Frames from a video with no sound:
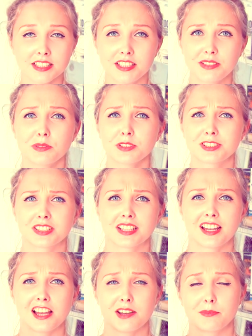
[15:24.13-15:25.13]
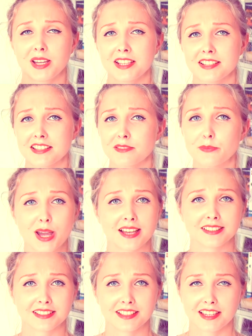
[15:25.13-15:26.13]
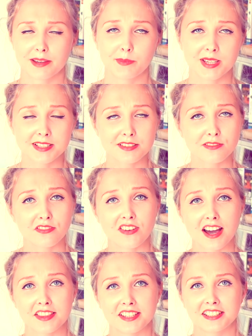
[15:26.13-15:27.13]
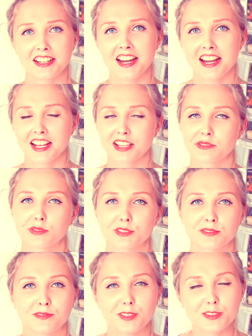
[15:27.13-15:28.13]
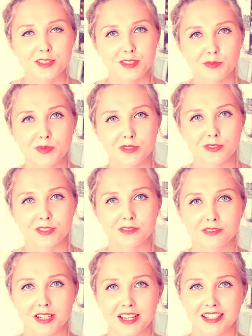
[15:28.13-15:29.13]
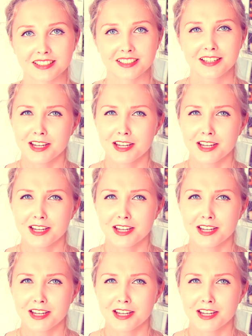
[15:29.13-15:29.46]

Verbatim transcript: he was amazing man amazing father he was very supportive and